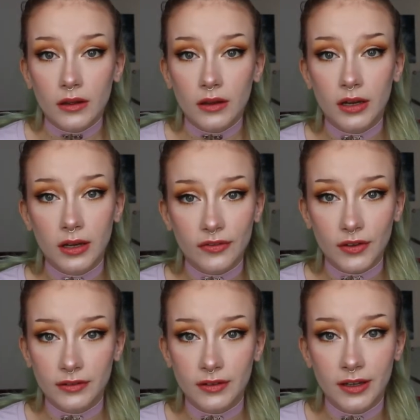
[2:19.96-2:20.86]
I've
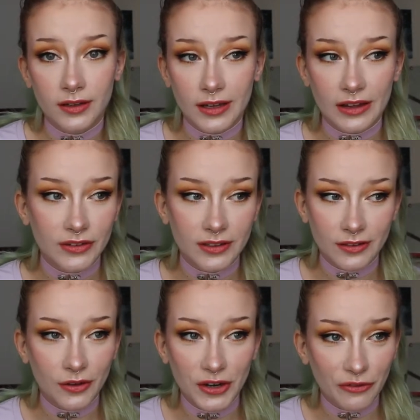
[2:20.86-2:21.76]
got, I
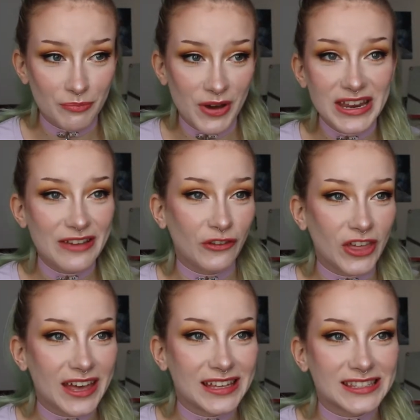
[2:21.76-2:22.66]
haven't got enough money for
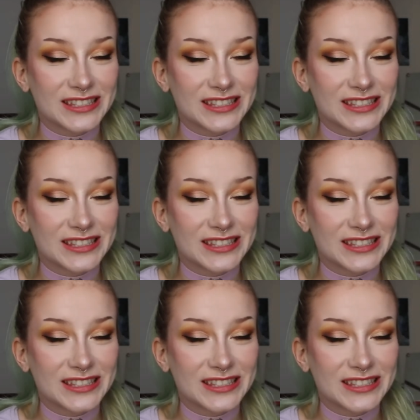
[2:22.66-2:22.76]
this.